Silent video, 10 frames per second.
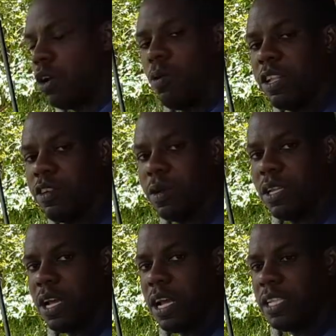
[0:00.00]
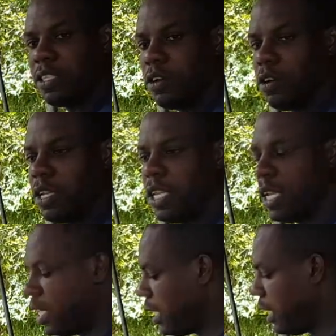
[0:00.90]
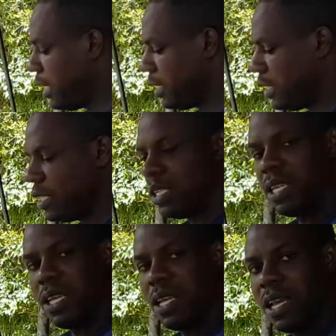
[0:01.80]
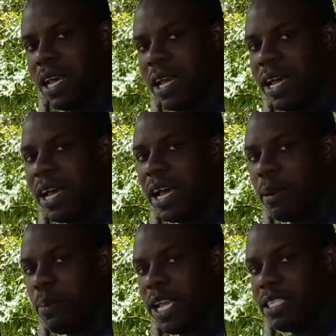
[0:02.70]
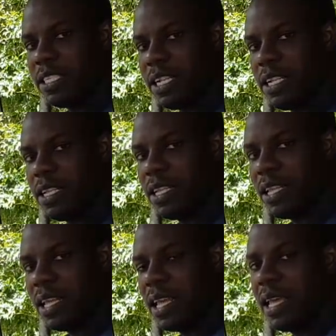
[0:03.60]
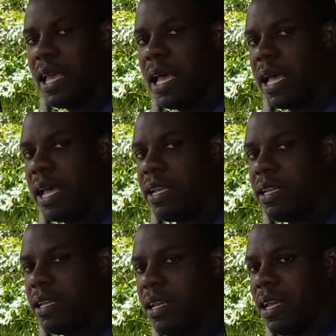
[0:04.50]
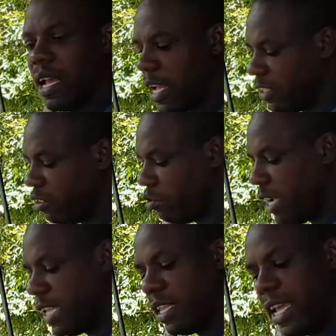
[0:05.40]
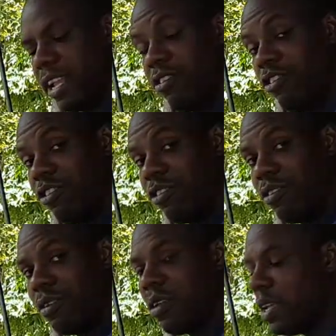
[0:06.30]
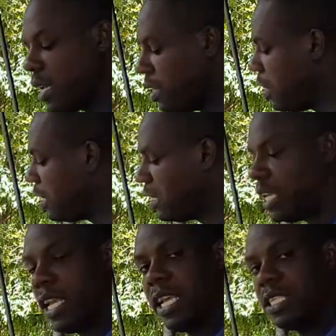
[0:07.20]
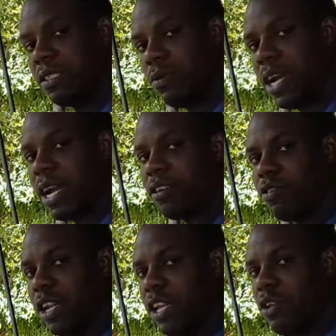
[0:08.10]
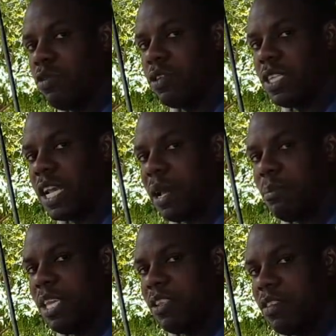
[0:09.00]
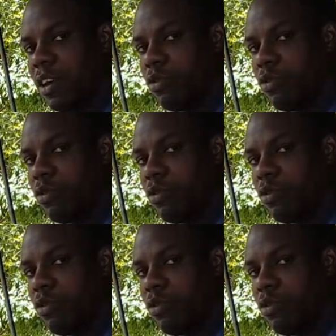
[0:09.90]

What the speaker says: What you will also need is a pencil and a straight edge. In this case, we're actually using a meter